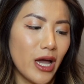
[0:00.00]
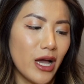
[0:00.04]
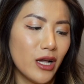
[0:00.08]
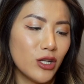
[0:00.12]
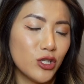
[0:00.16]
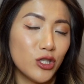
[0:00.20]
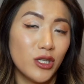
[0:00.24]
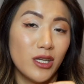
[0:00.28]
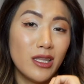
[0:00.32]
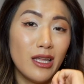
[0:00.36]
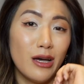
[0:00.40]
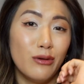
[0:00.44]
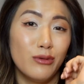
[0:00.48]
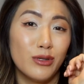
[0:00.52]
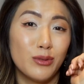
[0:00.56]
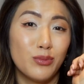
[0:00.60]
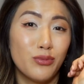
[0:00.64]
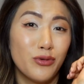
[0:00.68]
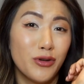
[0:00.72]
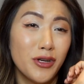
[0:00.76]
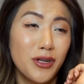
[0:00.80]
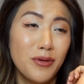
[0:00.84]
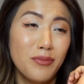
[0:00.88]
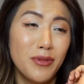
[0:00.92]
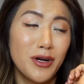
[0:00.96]
Actually, that was
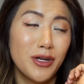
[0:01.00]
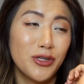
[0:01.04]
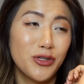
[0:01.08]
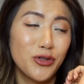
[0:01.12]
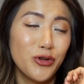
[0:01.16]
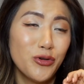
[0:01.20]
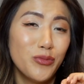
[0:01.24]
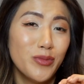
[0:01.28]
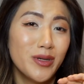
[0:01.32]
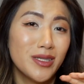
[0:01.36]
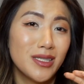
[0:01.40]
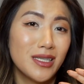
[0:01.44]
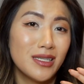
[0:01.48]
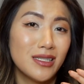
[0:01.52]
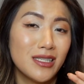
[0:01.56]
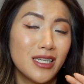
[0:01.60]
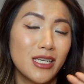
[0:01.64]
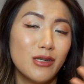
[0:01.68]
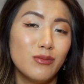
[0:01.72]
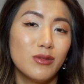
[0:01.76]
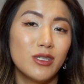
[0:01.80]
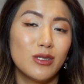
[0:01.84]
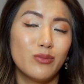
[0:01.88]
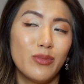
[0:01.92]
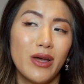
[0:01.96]
pretty much almost the
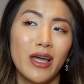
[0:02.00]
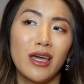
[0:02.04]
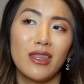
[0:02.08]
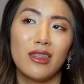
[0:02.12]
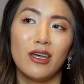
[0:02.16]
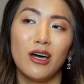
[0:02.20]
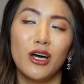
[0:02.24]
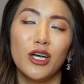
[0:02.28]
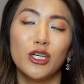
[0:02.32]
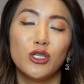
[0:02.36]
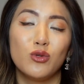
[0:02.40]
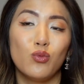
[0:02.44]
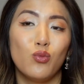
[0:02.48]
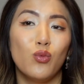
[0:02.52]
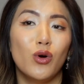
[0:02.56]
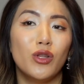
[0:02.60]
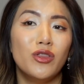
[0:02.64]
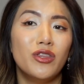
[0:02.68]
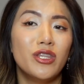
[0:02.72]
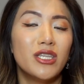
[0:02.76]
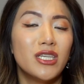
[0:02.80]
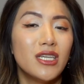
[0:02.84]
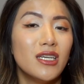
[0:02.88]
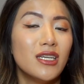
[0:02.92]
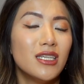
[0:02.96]
same spec that I'd
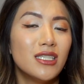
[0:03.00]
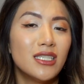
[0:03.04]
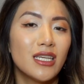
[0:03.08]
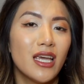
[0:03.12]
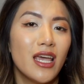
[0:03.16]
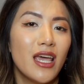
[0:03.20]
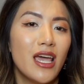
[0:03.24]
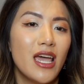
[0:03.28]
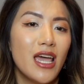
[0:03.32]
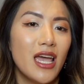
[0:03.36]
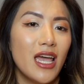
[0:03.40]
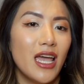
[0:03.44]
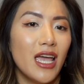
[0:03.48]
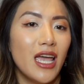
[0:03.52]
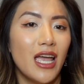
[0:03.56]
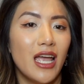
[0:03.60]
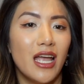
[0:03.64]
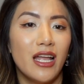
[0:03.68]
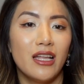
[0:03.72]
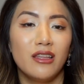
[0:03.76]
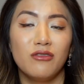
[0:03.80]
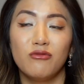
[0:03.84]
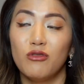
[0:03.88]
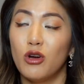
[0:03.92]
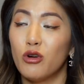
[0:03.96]
wanted
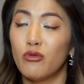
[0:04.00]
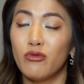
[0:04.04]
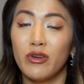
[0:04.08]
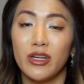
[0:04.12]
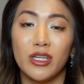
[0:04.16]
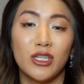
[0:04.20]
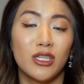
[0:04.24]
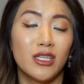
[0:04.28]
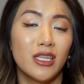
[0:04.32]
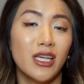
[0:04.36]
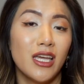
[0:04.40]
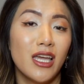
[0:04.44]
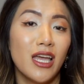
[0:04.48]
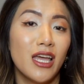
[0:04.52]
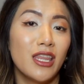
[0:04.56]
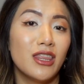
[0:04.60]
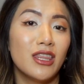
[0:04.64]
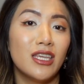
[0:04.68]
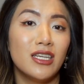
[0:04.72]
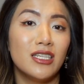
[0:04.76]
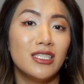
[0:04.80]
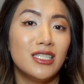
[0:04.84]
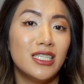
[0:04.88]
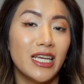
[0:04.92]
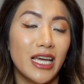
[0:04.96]
in originally in
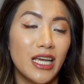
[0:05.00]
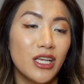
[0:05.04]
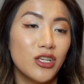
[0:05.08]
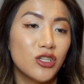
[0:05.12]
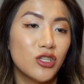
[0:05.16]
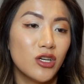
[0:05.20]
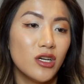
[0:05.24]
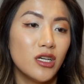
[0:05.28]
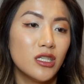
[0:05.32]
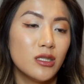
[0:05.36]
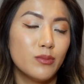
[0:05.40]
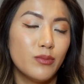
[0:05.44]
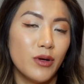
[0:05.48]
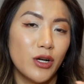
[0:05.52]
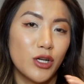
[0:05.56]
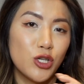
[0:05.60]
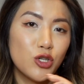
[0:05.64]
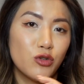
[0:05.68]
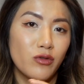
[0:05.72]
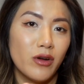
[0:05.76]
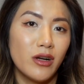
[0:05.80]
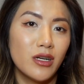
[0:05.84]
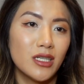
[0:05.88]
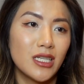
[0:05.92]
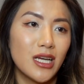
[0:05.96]
the Datejust, but a
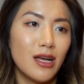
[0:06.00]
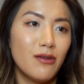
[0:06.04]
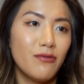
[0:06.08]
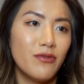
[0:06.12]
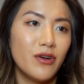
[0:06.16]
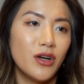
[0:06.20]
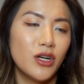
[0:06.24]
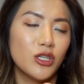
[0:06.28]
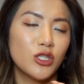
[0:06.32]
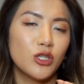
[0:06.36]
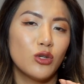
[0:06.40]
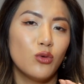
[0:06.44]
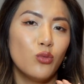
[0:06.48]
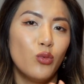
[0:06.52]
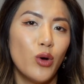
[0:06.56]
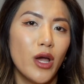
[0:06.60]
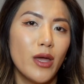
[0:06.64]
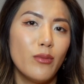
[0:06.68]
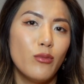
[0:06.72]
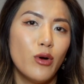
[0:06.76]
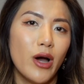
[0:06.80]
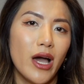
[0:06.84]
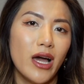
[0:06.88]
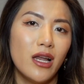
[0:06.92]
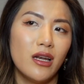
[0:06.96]
shrunk down version,
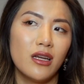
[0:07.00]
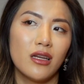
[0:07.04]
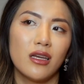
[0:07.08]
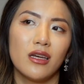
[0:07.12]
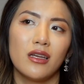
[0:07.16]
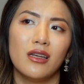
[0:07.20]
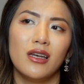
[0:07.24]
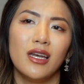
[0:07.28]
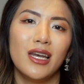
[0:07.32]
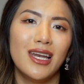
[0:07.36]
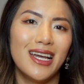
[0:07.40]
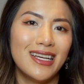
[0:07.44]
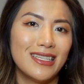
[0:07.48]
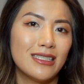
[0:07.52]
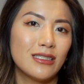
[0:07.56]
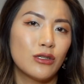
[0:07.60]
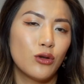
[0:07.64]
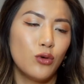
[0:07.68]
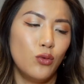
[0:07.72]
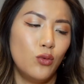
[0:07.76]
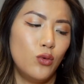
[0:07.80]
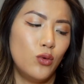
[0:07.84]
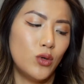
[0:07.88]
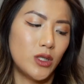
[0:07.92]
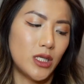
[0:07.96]
way more elegant, less
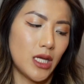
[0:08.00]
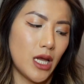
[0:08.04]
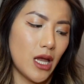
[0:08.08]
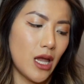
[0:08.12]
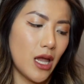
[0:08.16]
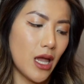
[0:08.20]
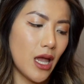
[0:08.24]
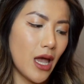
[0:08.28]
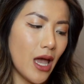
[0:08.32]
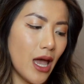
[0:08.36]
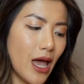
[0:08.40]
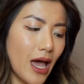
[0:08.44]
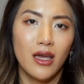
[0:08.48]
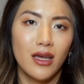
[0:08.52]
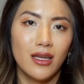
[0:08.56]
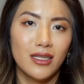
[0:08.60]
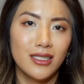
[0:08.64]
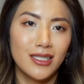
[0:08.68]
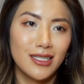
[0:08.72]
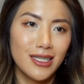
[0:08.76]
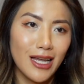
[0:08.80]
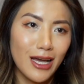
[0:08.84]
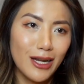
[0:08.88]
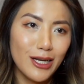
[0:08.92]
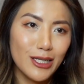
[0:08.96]
gaudy,
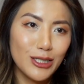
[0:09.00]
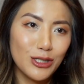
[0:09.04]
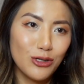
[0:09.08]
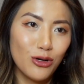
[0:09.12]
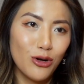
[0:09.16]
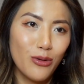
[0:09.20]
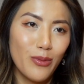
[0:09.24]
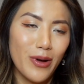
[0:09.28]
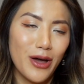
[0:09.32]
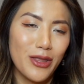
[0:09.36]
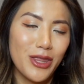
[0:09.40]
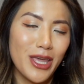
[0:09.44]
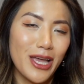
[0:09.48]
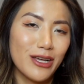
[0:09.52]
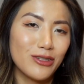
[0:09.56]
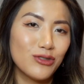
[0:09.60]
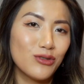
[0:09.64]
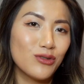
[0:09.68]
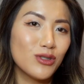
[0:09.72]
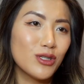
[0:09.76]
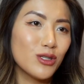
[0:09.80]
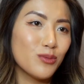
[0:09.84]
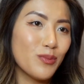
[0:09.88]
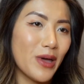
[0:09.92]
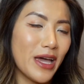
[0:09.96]
so now let's talk about the
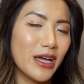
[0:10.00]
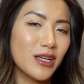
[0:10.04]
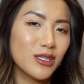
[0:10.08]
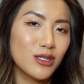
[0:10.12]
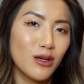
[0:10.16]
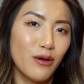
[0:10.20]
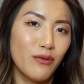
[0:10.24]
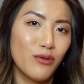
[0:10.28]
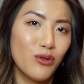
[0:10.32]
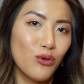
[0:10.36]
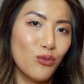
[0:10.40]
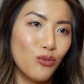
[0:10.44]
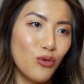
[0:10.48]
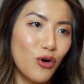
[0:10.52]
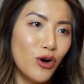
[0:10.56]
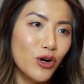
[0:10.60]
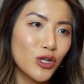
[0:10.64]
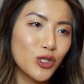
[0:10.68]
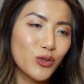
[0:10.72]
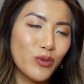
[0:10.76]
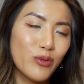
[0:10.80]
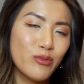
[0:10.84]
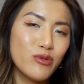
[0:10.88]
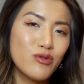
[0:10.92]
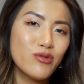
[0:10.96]
actual specs of the
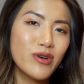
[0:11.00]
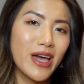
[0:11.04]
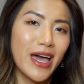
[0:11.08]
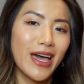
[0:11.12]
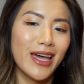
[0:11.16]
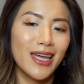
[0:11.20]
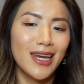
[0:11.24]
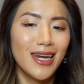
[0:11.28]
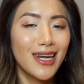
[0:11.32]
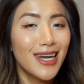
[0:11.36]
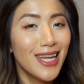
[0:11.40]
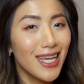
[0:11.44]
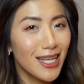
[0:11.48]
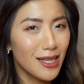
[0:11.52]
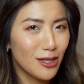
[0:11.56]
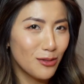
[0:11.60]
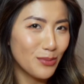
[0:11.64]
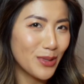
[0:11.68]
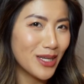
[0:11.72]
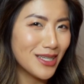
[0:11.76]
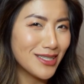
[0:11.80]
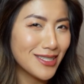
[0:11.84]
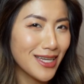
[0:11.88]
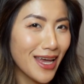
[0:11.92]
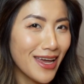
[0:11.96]
watch. We will get a little
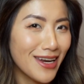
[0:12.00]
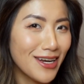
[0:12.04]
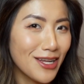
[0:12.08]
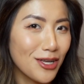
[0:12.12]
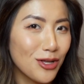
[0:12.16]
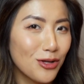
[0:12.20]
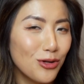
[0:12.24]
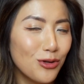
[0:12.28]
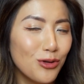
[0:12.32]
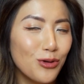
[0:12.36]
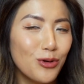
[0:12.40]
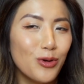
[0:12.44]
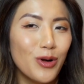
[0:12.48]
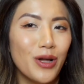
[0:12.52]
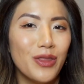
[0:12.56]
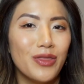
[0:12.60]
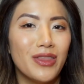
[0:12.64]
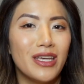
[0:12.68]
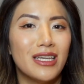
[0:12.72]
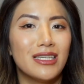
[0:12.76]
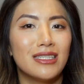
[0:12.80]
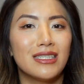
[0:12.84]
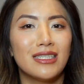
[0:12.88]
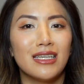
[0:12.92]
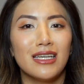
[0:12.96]
bit technical in
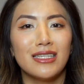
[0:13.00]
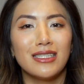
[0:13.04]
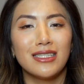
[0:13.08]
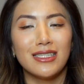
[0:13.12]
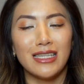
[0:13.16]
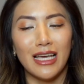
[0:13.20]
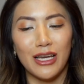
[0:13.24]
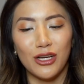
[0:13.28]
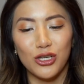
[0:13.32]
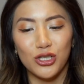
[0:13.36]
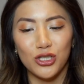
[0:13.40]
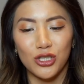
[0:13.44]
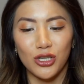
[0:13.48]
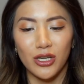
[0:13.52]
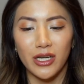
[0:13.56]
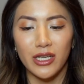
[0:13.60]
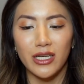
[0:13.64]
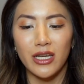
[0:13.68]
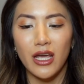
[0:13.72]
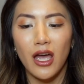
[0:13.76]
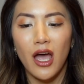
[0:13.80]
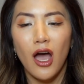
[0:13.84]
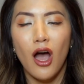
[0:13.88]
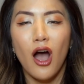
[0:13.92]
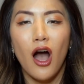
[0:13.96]
this section.